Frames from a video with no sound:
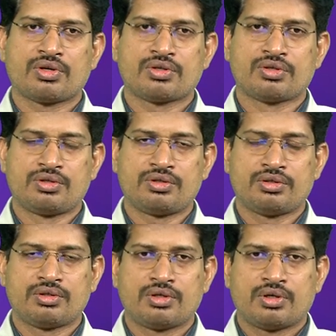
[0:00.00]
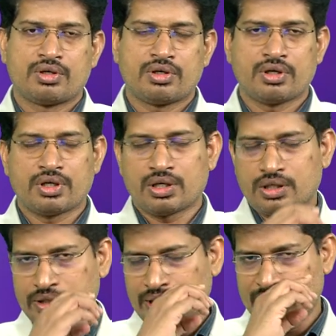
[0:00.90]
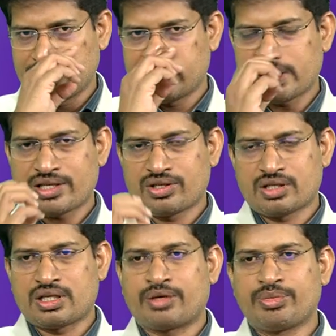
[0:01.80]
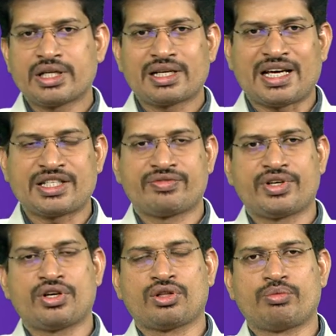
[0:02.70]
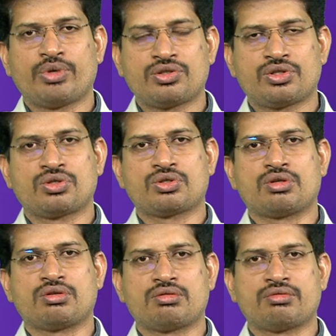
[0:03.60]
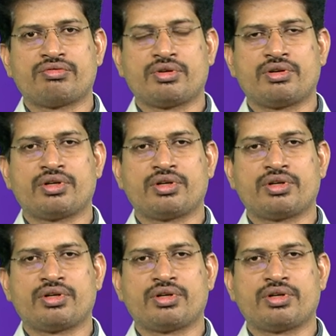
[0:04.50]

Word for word: So, uh, these disasters are being classified on the basis of uh,